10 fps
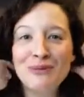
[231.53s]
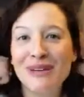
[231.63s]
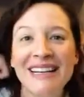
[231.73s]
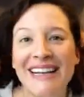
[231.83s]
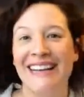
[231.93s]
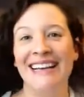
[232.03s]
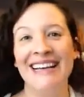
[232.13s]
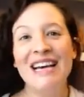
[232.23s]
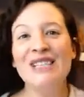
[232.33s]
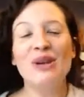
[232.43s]
for reading.
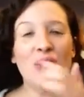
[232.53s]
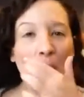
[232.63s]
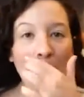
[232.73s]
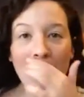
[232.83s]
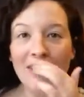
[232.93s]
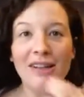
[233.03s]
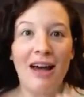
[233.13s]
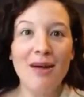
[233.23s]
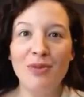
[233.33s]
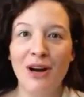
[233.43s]
So go to the
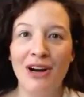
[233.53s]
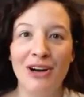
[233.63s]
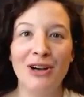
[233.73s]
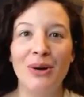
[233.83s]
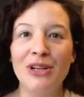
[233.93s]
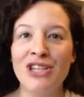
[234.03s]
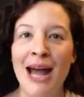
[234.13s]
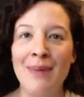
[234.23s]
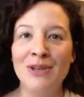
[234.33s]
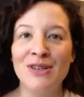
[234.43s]
library or go to
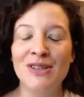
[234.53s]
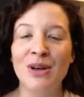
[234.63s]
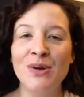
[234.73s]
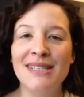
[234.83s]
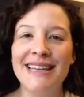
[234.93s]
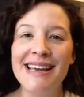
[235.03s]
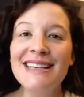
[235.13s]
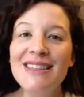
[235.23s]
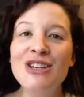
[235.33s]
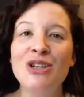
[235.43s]
chapters and go
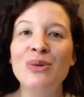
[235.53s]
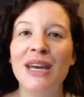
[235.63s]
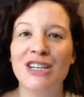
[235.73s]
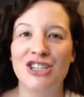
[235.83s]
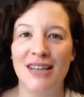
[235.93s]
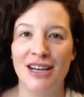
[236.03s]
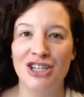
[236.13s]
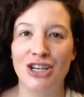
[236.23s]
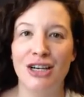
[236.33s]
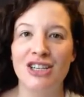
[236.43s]
stand in the new age
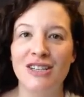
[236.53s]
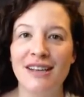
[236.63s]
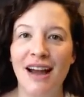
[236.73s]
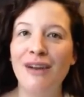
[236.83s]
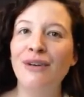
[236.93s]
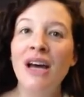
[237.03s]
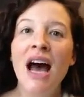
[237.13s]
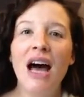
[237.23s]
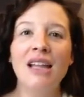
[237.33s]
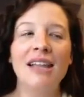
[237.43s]
section and just kind of
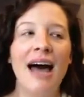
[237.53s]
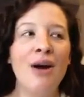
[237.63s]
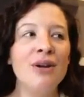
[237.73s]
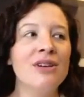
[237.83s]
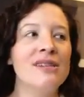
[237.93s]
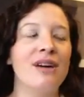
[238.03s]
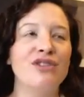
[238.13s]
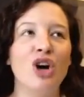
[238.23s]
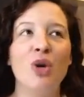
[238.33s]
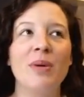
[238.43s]
allow yourself
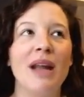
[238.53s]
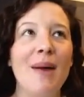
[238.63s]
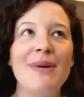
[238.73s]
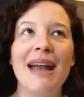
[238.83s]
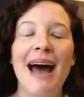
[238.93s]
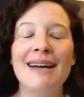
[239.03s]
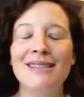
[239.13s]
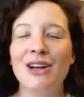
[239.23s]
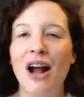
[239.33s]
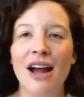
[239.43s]
to open up and
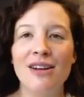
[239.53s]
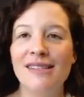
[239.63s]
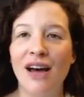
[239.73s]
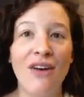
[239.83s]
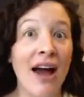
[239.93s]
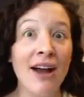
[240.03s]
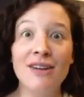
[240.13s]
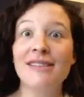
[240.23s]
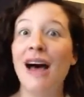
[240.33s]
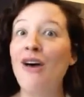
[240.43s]
ask your higher self,
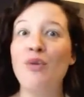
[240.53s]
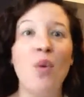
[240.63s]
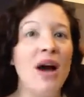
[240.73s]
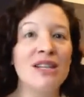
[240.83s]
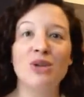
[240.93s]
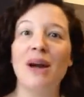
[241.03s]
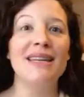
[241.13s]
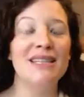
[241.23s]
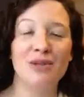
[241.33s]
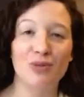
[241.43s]
higher self, what
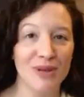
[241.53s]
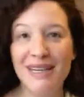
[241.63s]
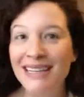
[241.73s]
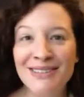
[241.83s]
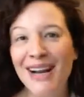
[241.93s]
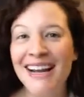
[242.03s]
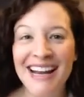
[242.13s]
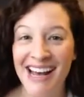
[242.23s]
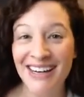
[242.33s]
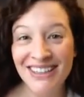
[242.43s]
need to read right
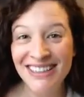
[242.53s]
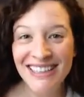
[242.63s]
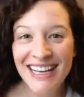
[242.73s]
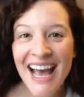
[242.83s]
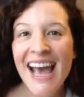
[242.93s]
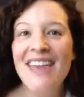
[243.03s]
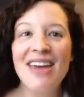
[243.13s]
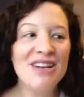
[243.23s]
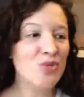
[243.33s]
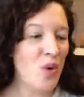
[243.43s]
now? And
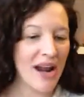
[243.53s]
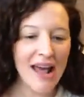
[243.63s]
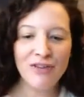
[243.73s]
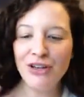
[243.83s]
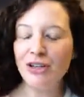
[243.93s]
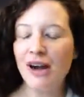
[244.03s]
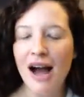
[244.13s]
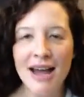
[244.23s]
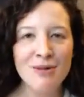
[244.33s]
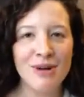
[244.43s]
then whatever your
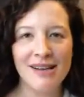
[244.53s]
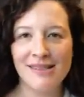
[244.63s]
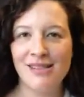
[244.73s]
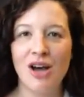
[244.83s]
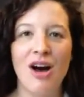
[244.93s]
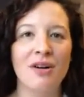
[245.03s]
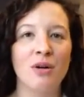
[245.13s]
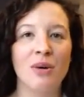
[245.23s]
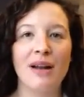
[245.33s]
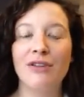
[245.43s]
eye rests on
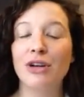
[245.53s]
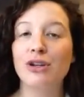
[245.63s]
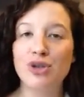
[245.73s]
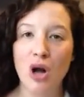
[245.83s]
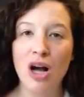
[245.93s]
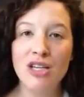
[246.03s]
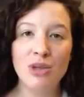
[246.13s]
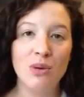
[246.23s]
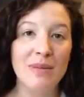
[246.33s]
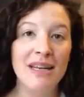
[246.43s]
or whatever you're drawn
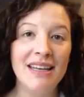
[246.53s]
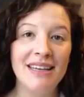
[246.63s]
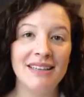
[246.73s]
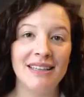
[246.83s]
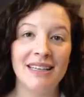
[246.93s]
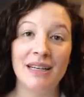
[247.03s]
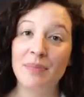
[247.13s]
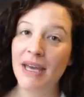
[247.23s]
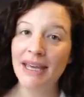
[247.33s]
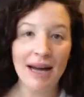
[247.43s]
to immediately,
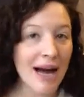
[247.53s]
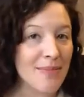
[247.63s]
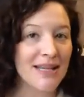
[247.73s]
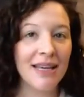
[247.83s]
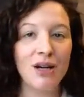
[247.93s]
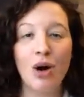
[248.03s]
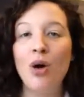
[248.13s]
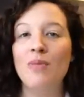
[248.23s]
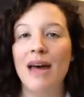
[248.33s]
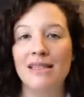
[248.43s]
pick it up, take it
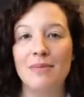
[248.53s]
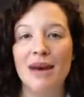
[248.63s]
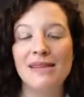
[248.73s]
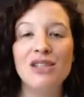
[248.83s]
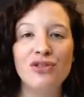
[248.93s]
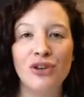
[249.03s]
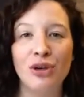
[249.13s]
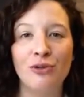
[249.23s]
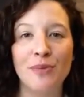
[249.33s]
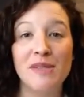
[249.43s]
home. That's a message for
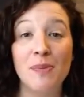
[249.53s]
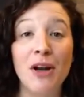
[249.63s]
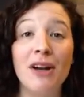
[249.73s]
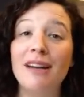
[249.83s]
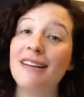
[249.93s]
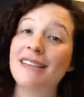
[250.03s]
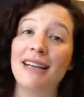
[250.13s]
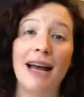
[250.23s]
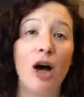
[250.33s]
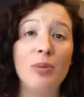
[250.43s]
you from spirit and it's
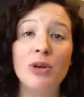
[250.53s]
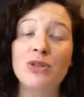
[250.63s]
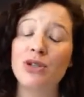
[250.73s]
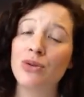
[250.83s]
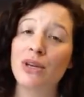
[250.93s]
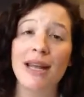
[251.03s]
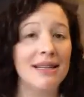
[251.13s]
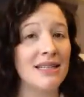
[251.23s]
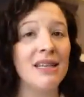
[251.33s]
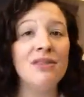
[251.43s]
going to help you to
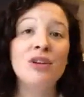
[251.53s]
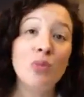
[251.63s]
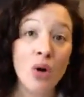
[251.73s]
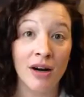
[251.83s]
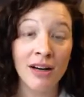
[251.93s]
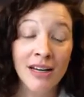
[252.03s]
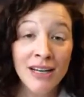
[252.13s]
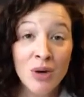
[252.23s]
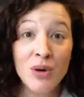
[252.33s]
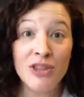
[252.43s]
connect even more
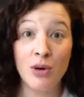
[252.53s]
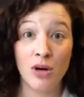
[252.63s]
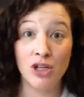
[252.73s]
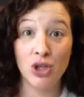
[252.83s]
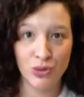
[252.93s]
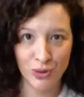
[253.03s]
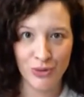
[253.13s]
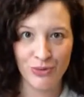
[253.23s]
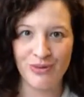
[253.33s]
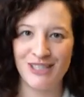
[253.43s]
with your
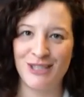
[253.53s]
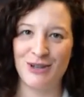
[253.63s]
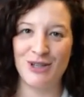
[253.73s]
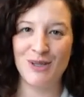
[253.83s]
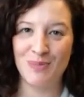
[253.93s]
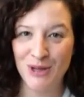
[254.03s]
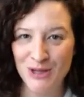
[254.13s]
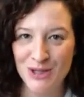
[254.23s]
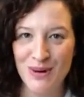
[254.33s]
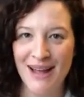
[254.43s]
truth, which is your
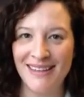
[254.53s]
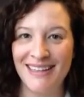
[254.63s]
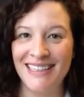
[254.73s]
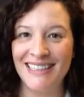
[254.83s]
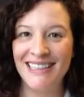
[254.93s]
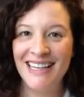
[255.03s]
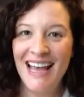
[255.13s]
spirituality.